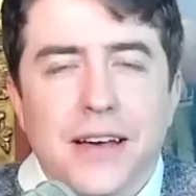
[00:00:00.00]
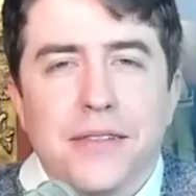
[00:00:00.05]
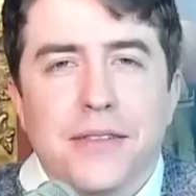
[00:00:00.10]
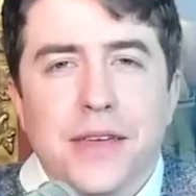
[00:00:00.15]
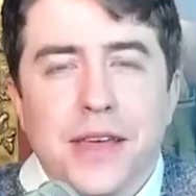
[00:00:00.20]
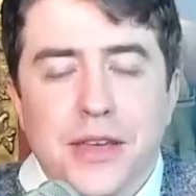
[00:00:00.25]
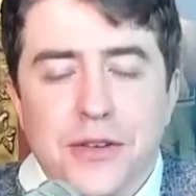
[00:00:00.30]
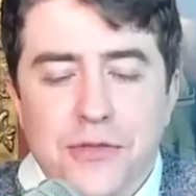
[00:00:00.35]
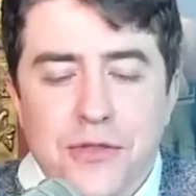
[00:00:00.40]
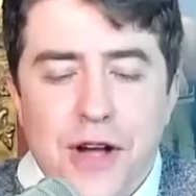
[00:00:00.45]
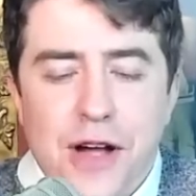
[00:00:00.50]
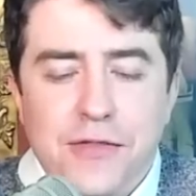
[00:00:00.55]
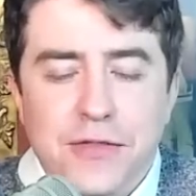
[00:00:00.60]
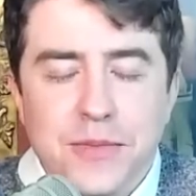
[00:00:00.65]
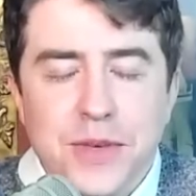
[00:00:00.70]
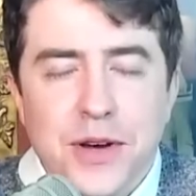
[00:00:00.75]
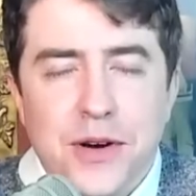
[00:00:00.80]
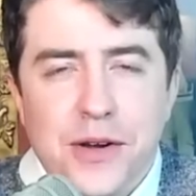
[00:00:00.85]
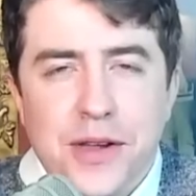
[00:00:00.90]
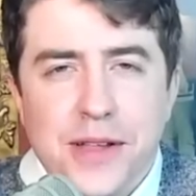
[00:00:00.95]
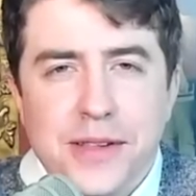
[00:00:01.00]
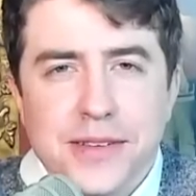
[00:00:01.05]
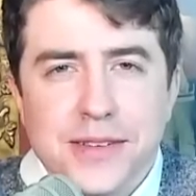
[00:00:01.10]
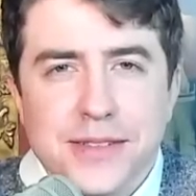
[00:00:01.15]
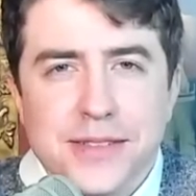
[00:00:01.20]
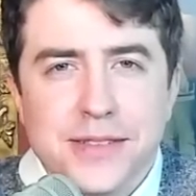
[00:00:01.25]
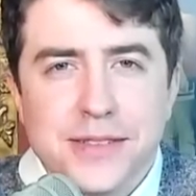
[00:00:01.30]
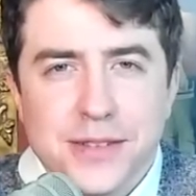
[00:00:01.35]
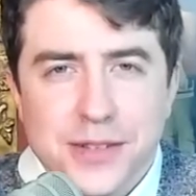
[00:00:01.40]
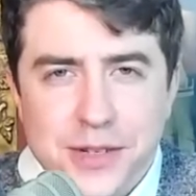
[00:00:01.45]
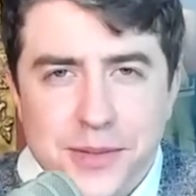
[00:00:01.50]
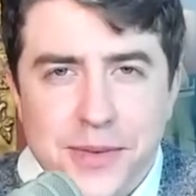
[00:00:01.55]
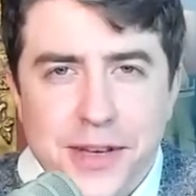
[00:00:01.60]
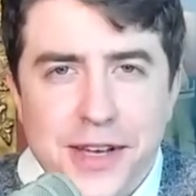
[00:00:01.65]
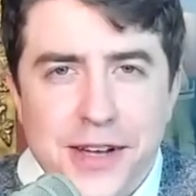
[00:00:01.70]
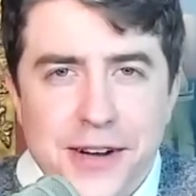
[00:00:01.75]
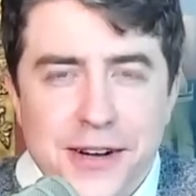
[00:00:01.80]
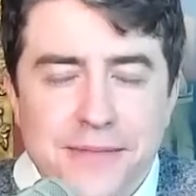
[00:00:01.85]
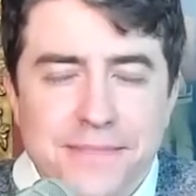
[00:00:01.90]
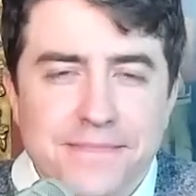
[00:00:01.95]
Thank you for having me on, Alex. Good to
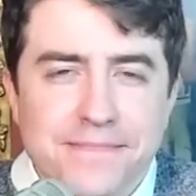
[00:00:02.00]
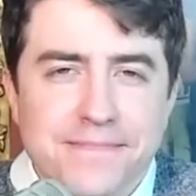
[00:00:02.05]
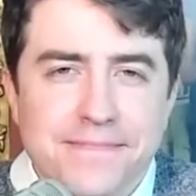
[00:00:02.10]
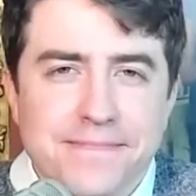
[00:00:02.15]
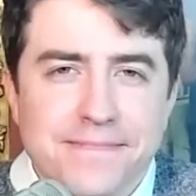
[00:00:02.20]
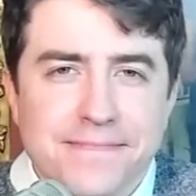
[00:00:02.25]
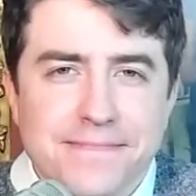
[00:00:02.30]
be here.